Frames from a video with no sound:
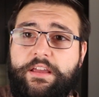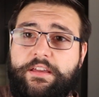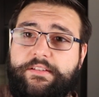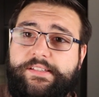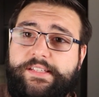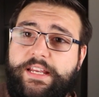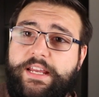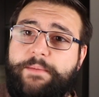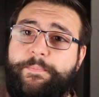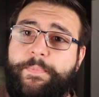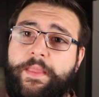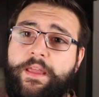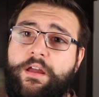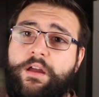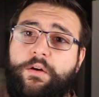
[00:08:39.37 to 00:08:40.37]
You see,
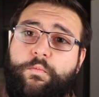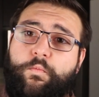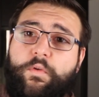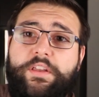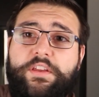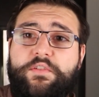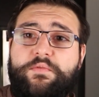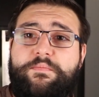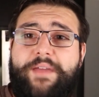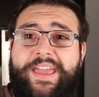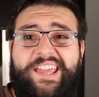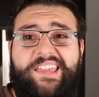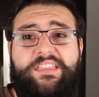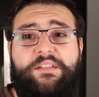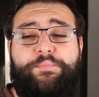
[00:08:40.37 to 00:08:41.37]
when you
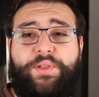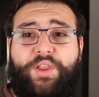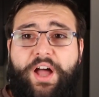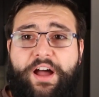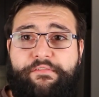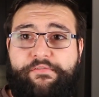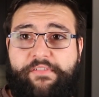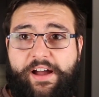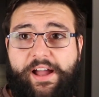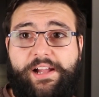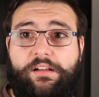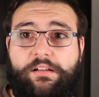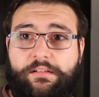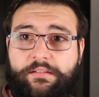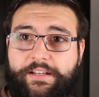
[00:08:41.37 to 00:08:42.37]
make the plot
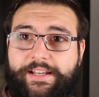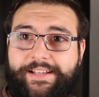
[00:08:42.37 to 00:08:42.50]
file,